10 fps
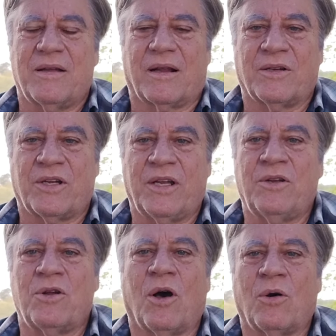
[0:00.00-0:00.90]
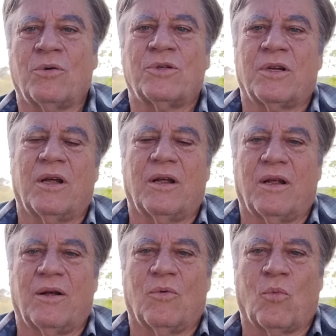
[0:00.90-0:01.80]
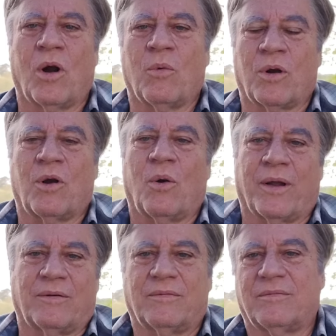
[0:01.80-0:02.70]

because he knows where we're going.